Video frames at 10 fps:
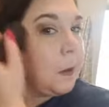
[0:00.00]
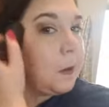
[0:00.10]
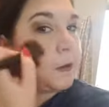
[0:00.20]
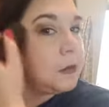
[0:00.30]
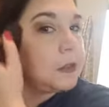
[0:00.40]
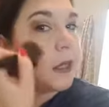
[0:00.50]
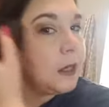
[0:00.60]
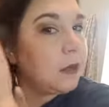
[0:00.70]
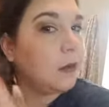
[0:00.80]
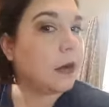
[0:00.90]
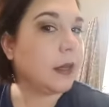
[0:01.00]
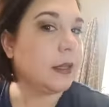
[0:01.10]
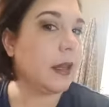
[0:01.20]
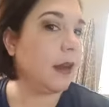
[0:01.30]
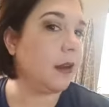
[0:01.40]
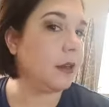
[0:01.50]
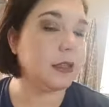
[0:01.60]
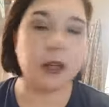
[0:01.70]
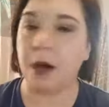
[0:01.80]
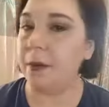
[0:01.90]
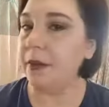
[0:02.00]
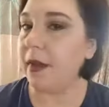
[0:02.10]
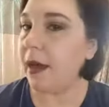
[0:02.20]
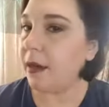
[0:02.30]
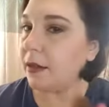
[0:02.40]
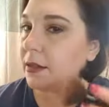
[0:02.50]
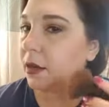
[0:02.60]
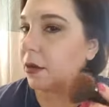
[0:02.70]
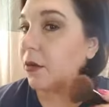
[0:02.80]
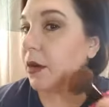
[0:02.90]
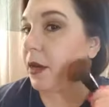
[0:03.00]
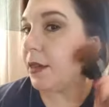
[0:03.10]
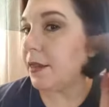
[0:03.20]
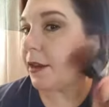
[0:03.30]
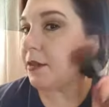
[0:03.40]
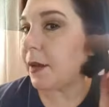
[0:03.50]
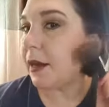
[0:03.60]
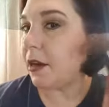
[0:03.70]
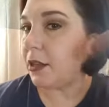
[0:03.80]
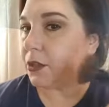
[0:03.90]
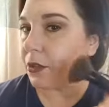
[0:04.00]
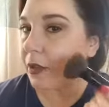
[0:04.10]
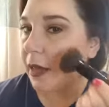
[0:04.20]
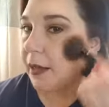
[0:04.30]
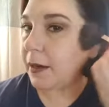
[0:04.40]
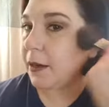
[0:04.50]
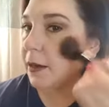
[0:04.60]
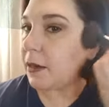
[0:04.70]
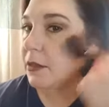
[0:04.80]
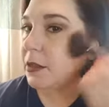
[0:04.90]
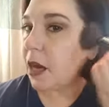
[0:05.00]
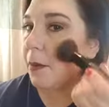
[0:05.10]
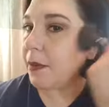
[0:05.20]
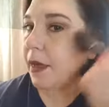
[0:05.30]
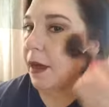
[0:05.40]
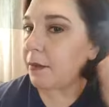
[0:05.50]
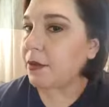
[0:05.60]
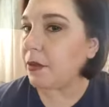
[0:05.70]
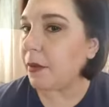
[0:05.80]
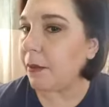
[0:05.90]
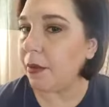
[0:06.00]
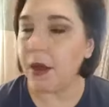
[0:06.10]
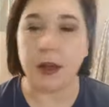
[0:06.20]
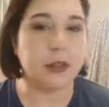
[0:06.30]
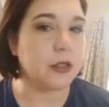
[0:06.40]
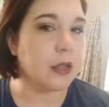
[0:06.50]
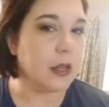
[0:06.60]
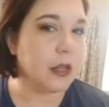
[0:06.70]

and just kind of working that on top of that. So there's my contour line and on top of that I'm doing my blush.